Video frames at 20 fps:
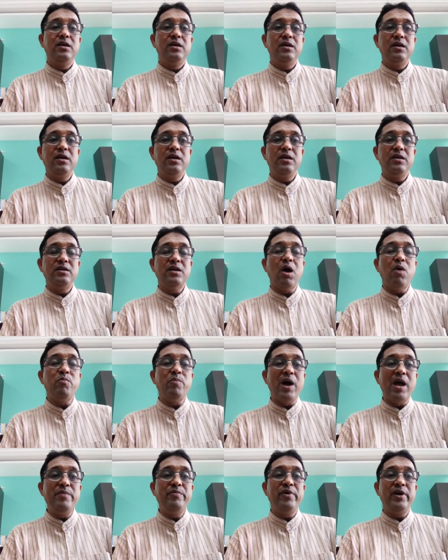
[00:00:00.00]
now
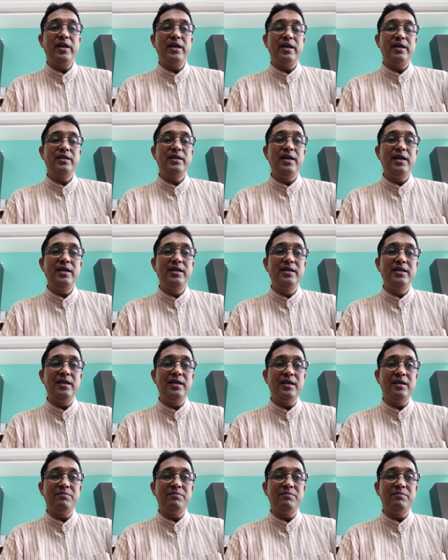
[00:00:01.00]
bifurcated.